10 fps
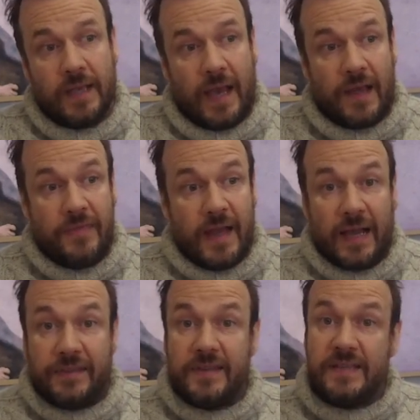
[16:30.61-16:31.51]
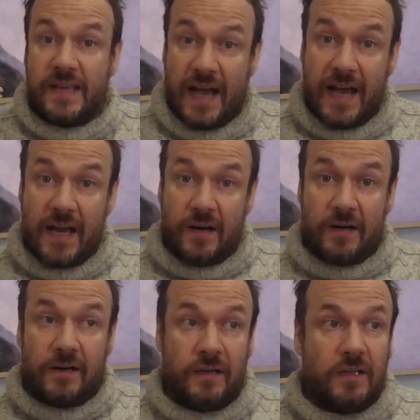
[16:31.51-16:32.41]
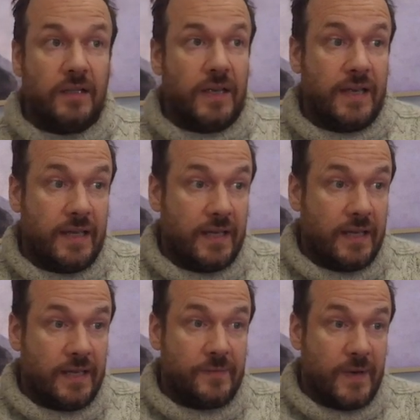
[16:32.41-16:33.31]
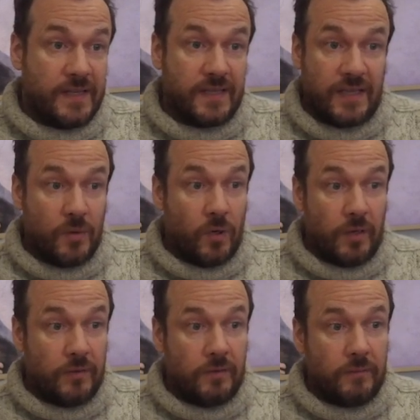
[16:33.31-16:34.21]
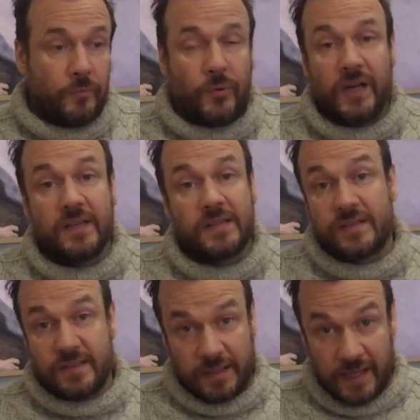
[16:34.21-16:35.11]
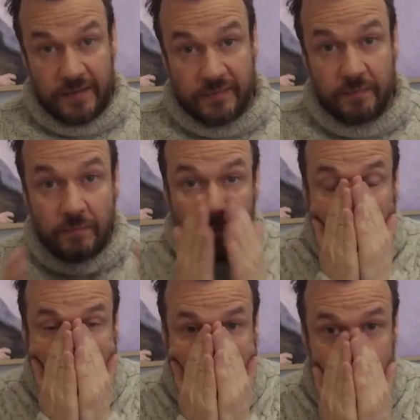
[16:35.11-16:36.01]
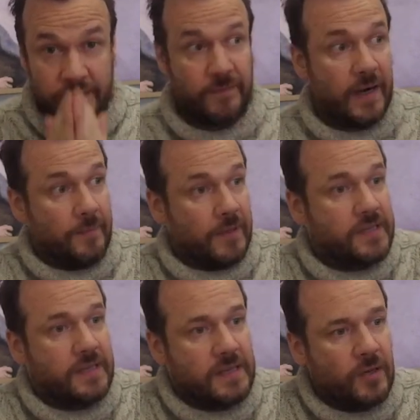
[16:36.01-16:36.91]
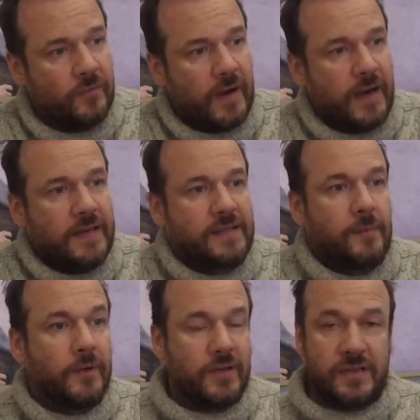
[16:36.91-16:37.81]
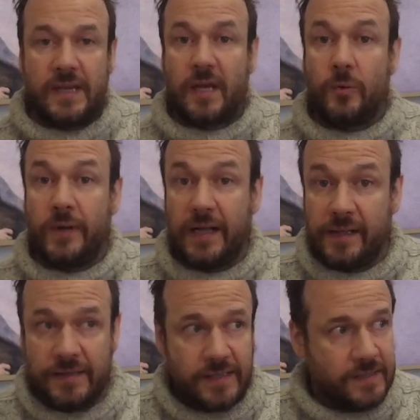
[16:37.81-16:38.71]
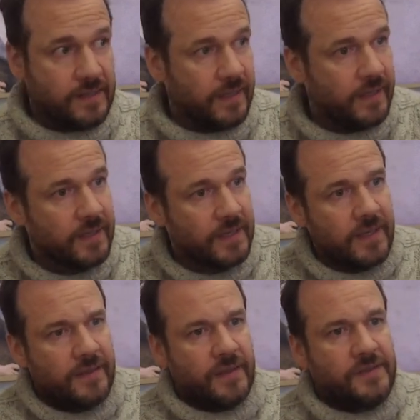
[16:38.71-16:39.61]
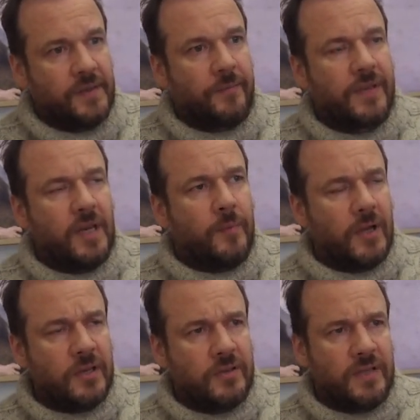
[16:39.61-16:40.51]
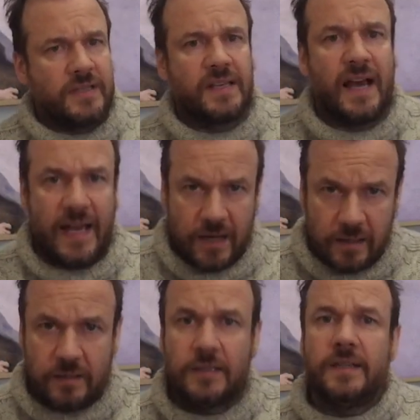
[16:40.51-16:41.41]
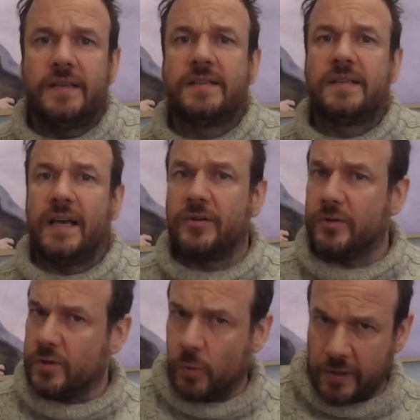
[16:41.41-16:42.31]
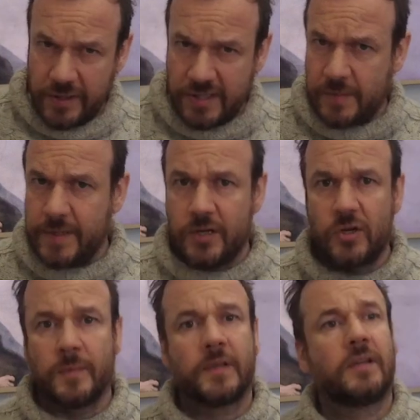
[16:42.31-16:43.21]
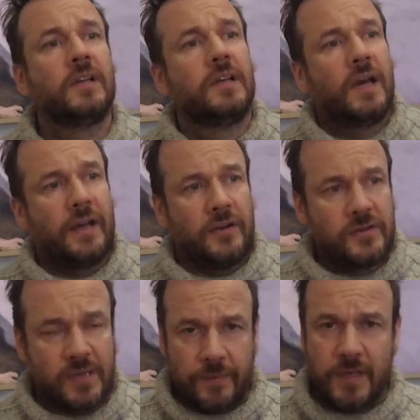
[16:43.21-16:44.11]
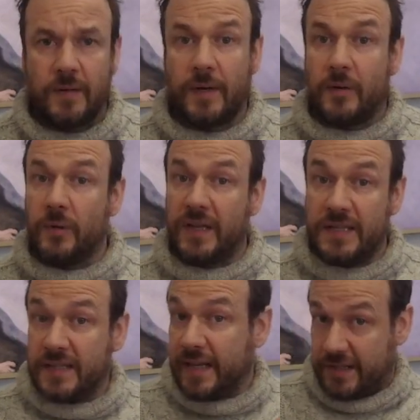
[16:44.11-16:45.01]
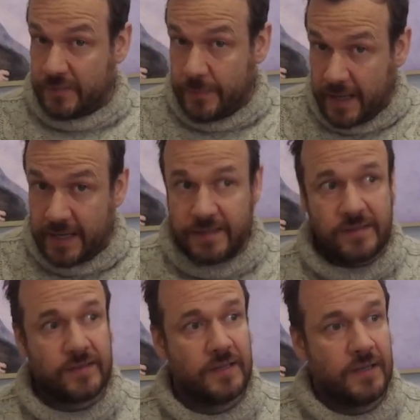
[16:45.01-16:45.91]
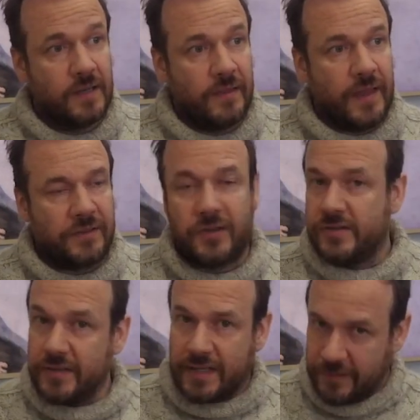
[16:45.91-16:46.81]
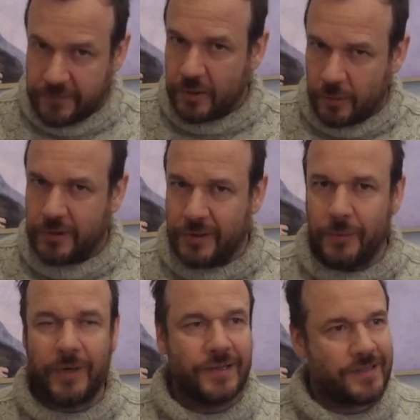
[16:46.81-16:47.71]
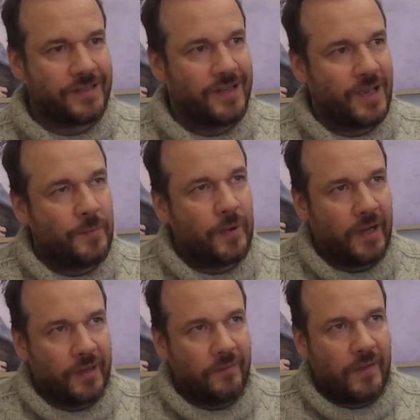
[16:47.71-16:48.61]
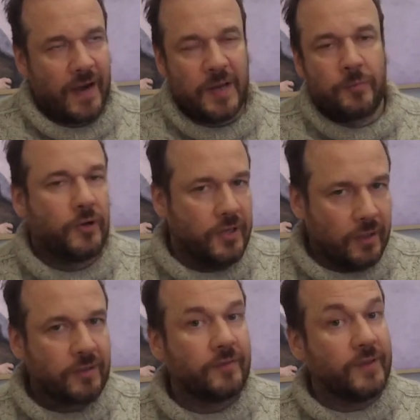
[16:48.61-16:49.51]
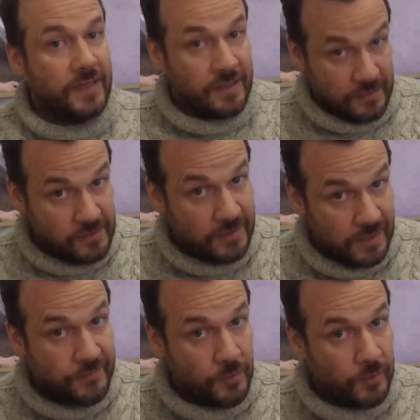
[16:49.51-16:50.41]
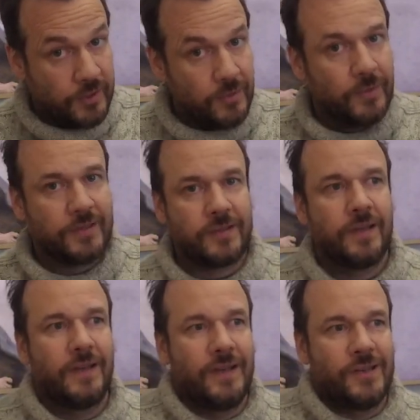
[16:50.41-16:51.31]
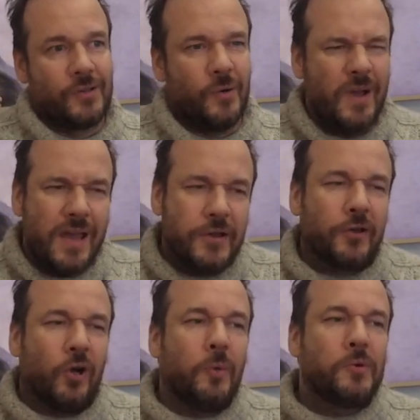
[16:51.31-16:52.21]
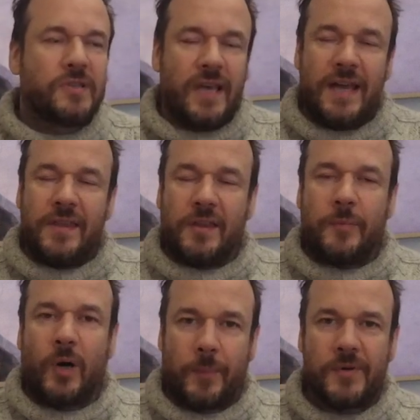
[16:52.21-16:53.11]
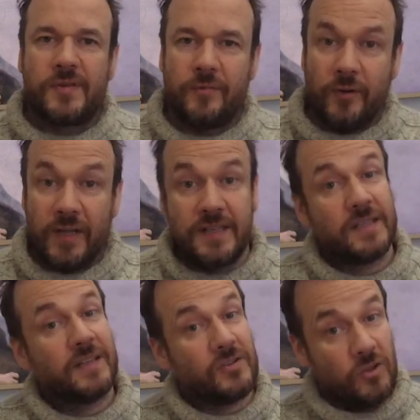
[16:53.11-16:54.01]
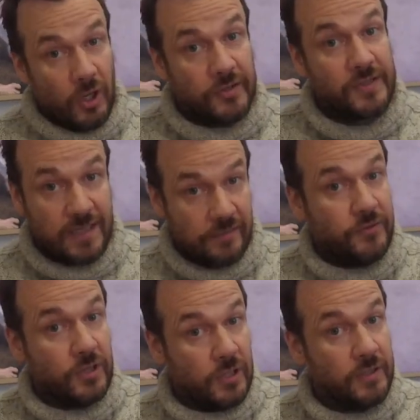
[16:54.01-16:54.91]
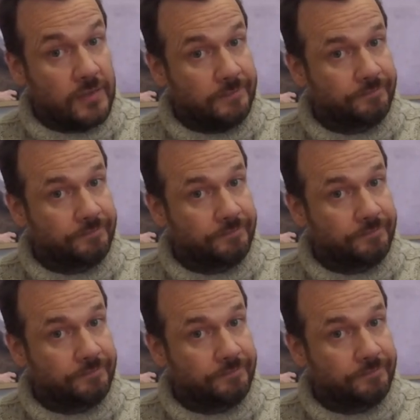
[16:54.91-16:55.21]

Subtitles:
And that desire is basically what brings us to life. It's very much, you know, very similar to psychoanalysis, and that something about desire is central to what it is to be human. And there's something about religion at its best that doesn't give you what you want, but very productively doesn't give you what you want. So you could almost say that the purpose of religion is not to give you God.